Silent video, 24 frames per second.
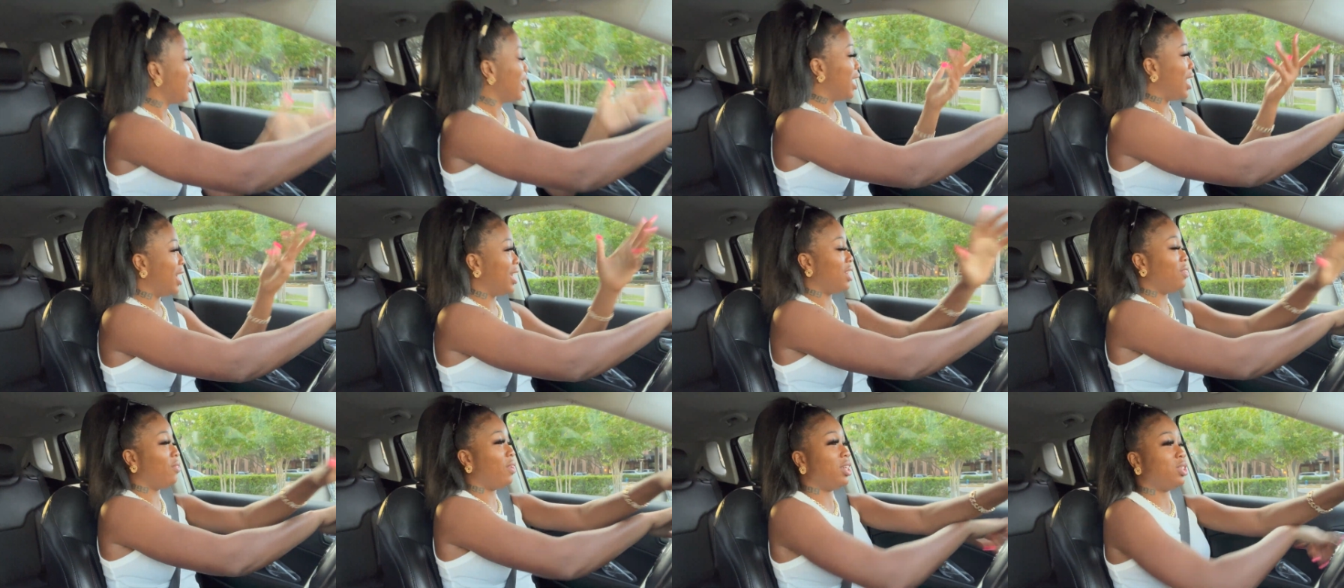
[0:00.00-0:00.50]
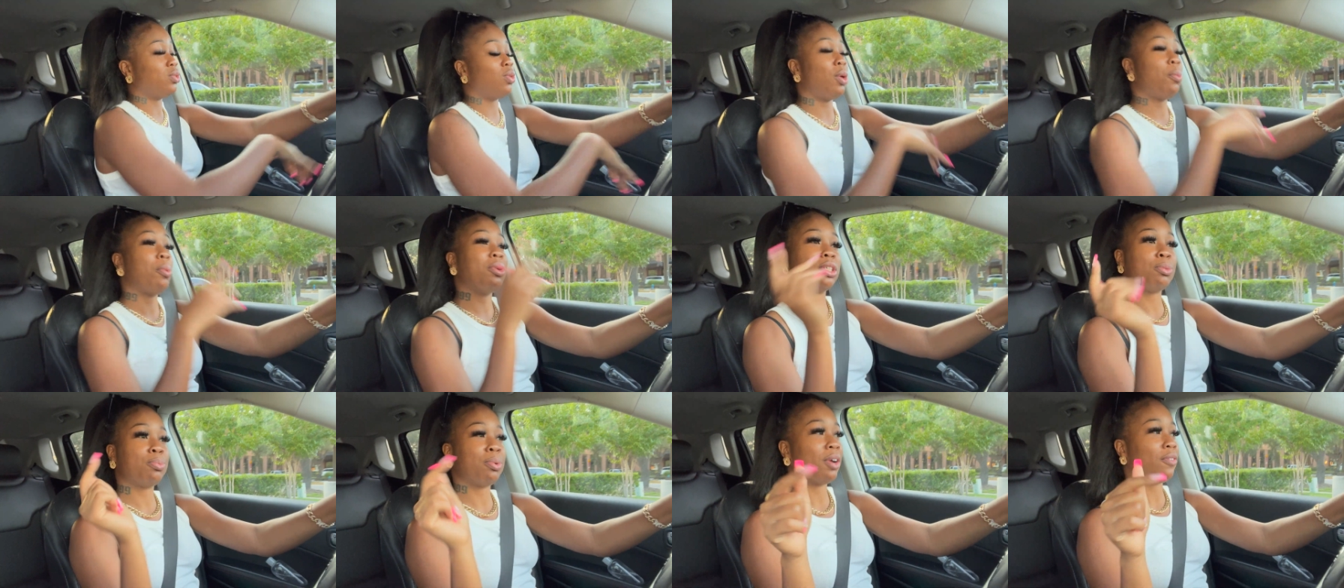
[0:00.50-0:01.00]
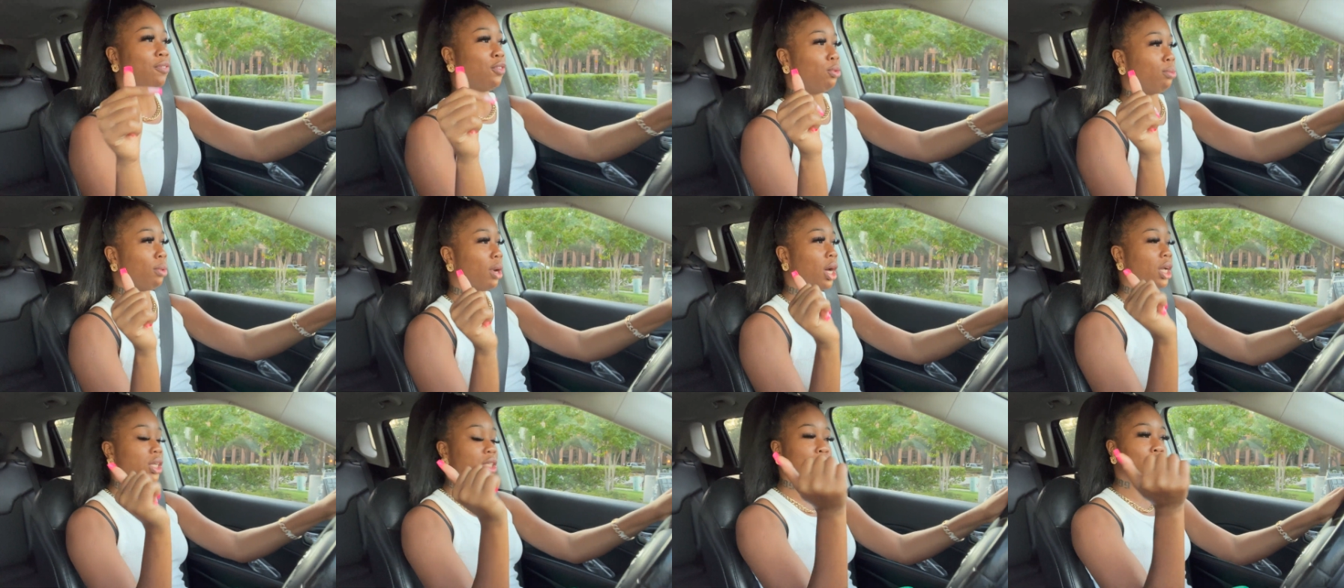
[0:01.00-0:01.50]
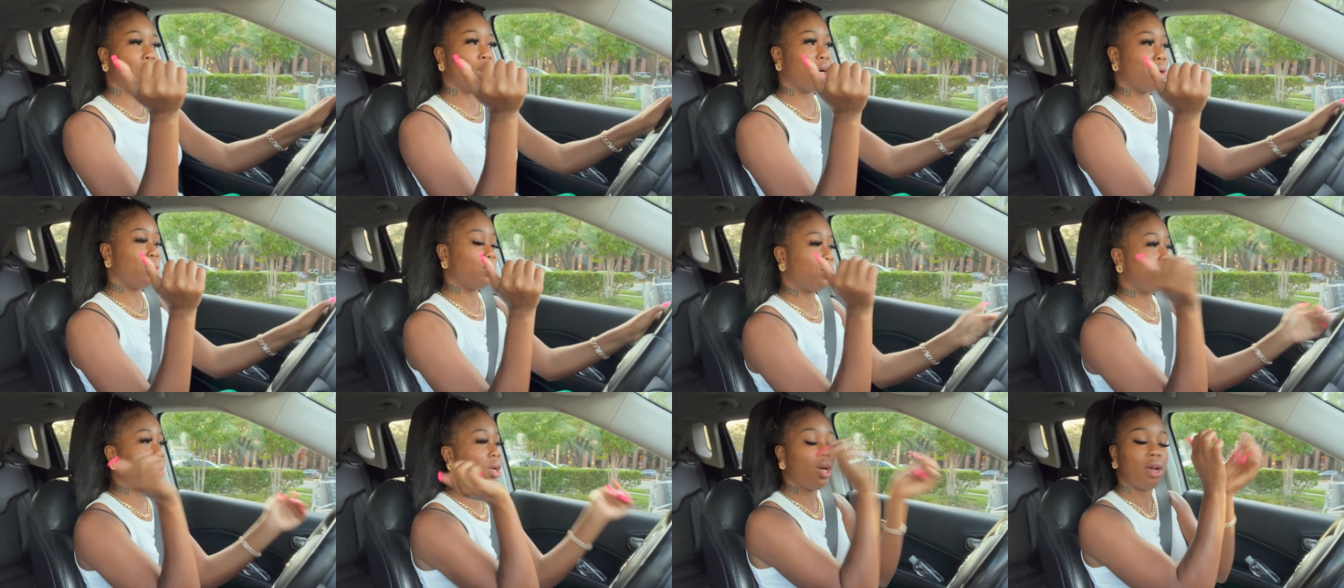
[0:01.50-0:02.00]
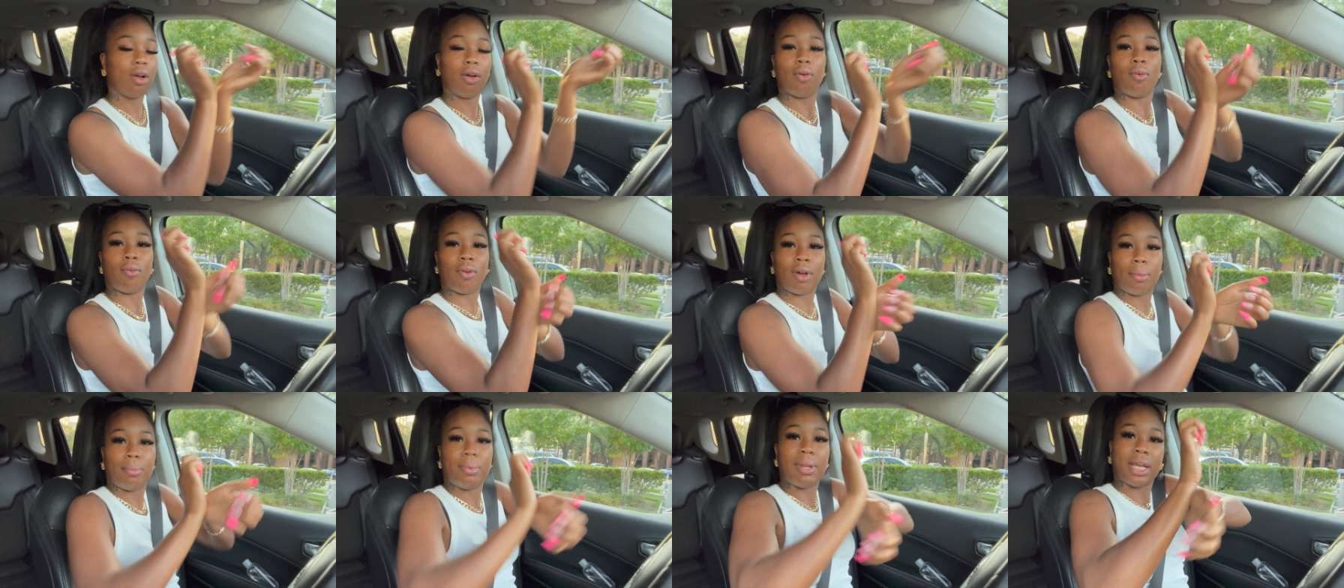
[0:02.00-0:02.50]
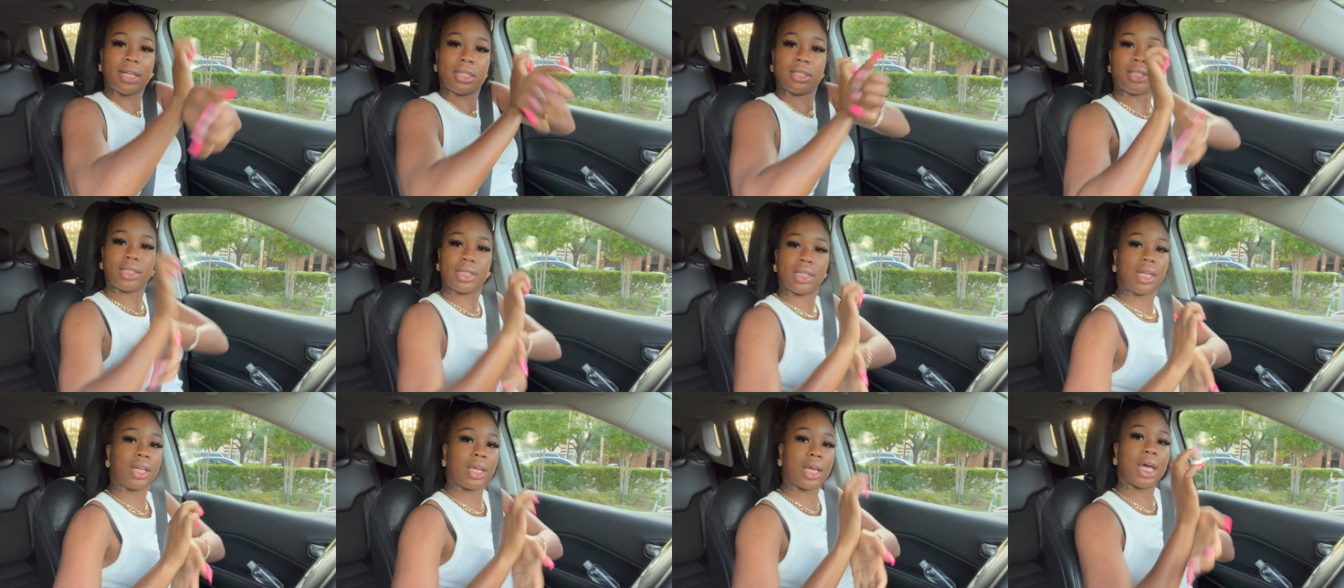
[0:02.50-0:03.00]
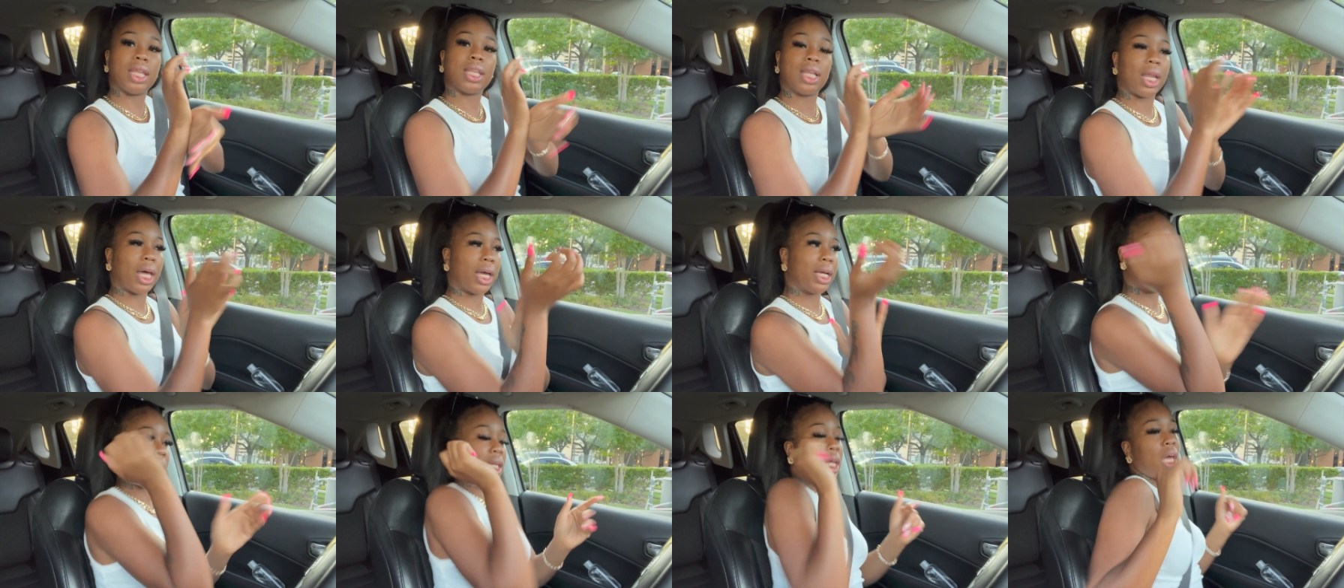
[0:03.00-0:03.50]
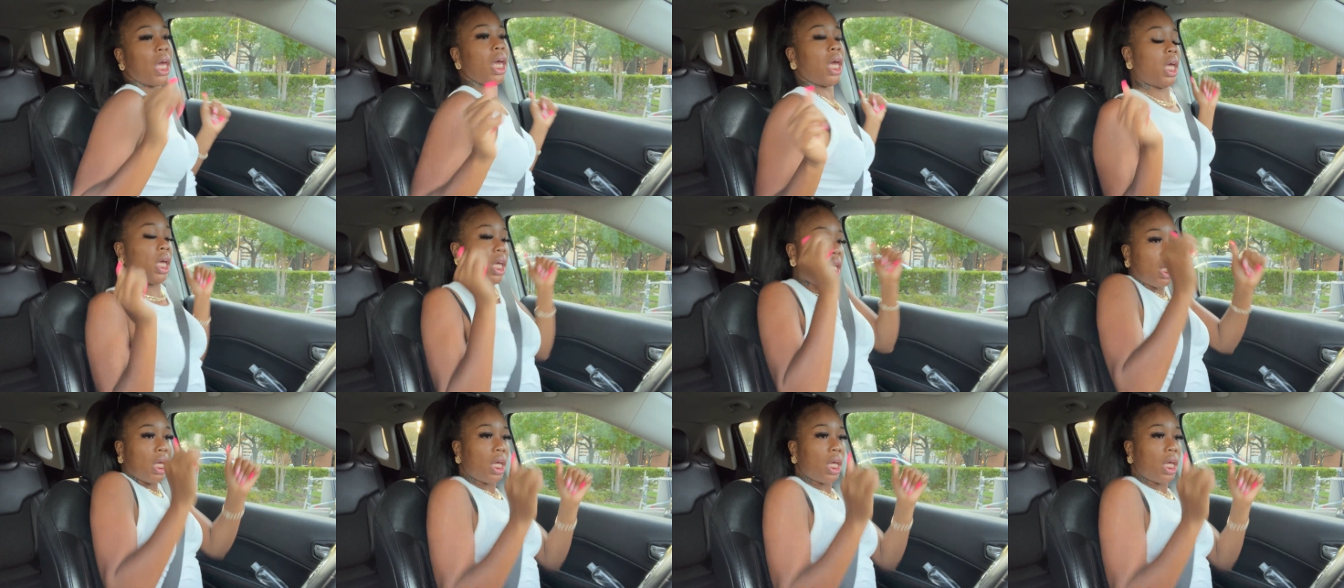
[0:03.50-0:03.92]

Anyways, when you put your perfume on, don't rub that shit together like that.